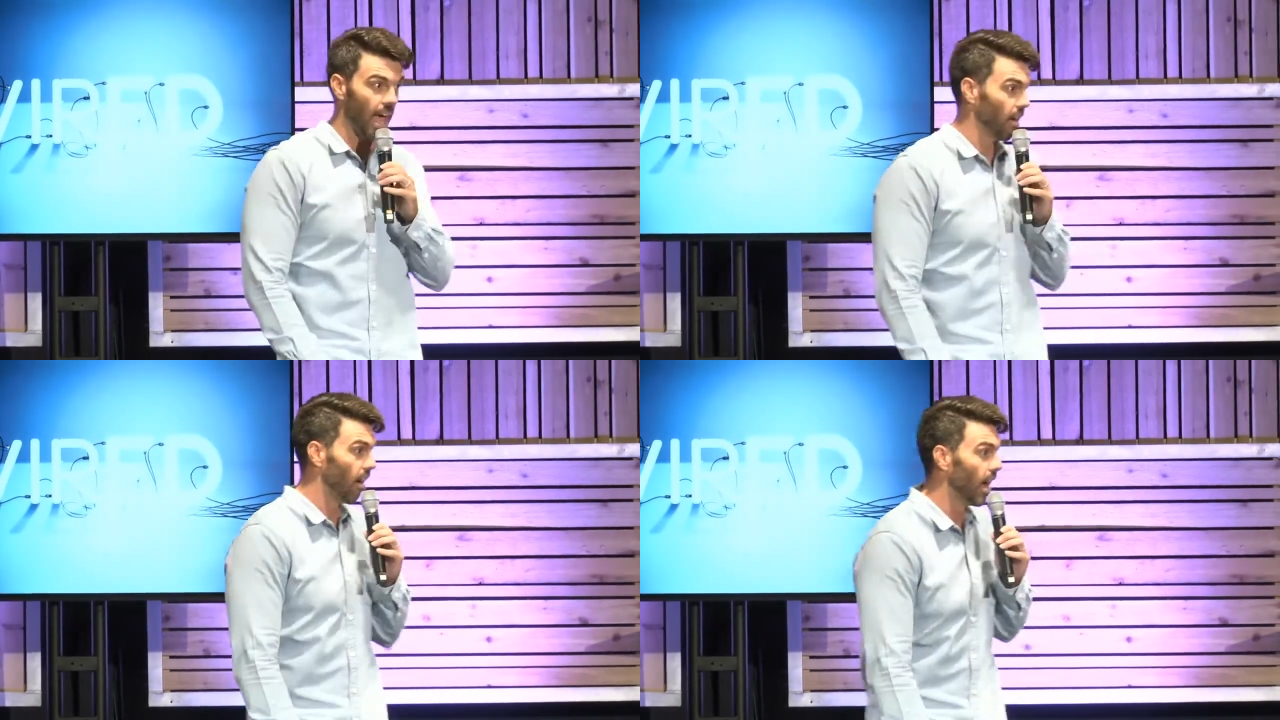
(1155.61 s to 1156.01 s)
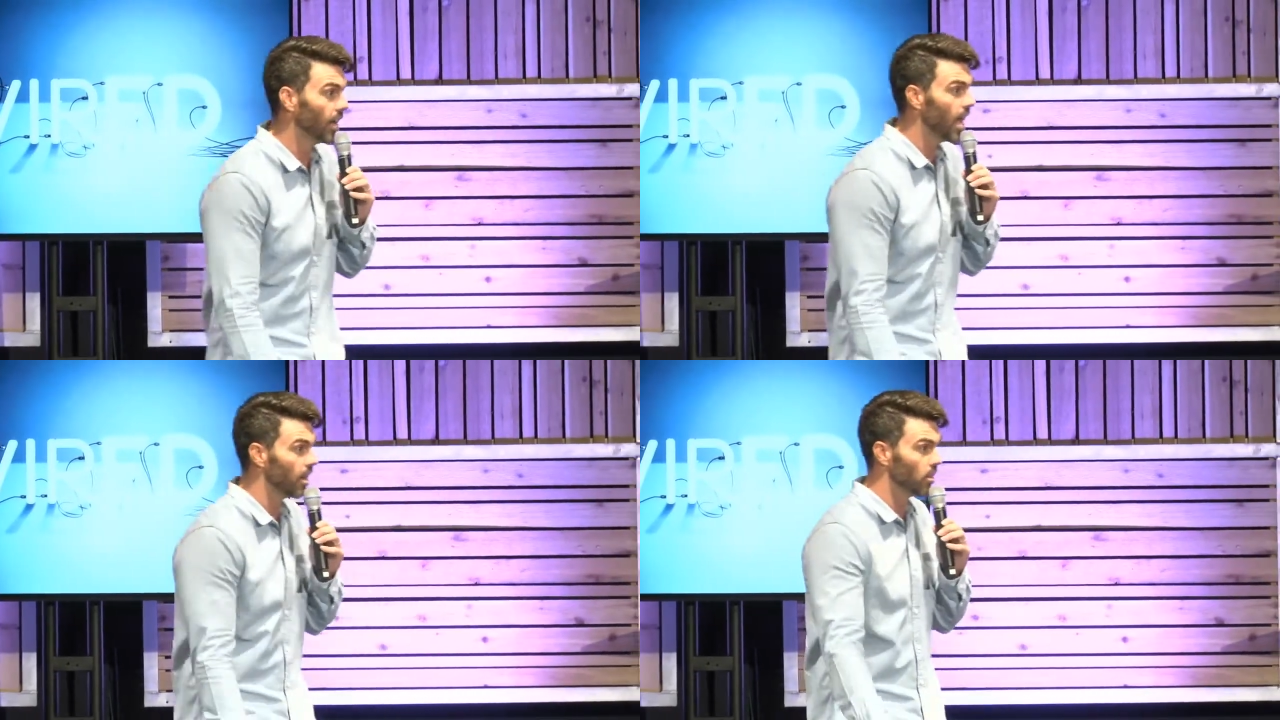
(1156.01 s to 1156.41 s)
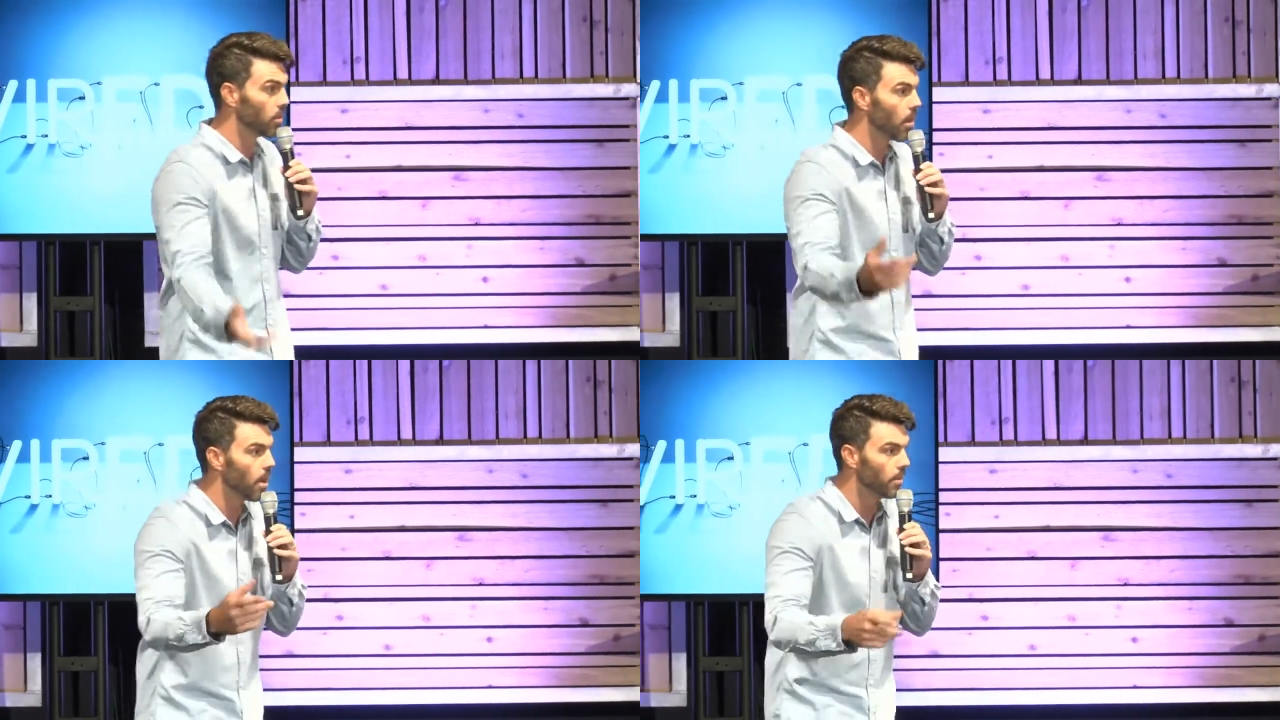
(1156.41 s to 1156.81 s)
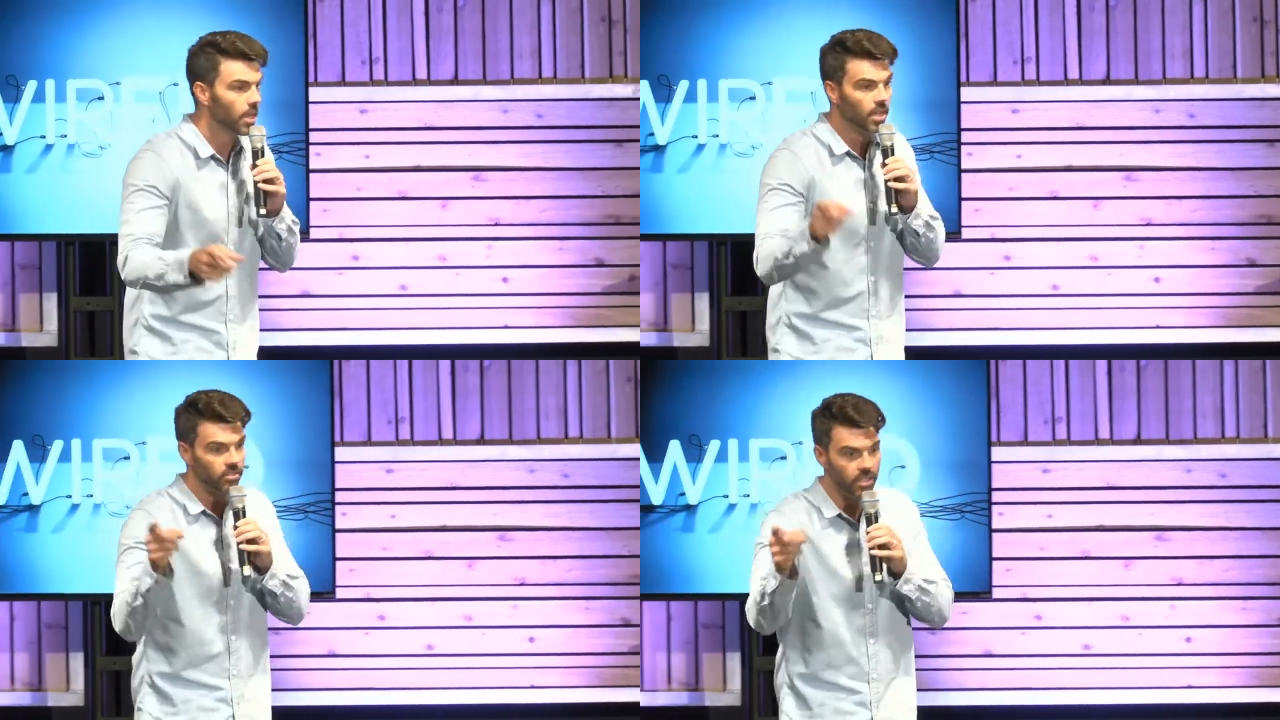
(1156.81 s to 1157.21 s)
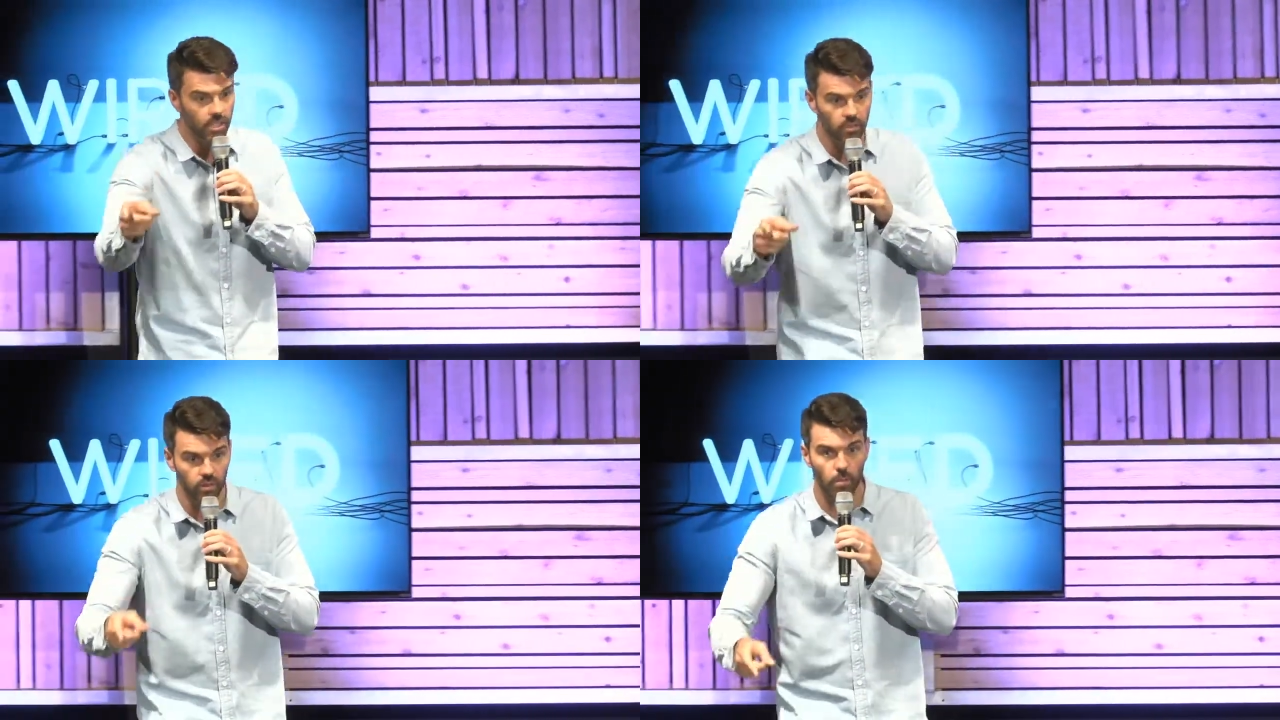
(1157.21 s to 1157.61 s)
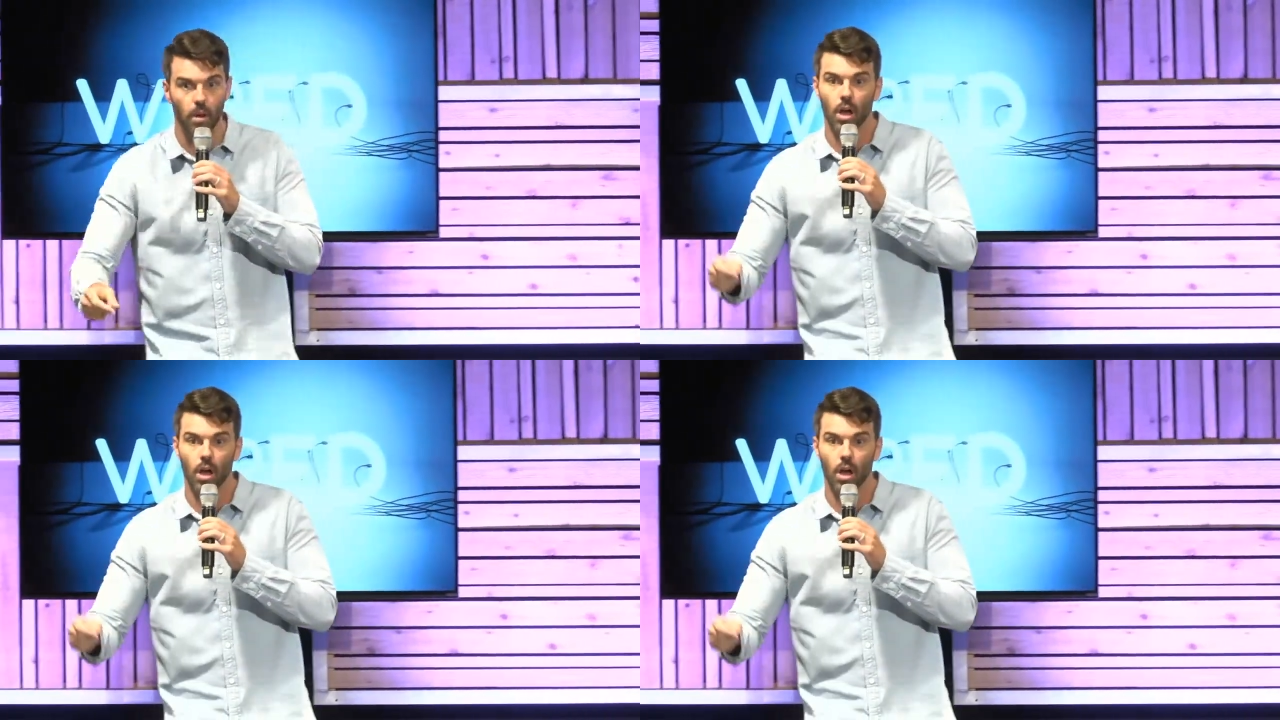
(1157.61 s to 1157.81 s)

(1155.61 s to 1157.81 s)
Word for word: All right. Yeah, no problem. See this football?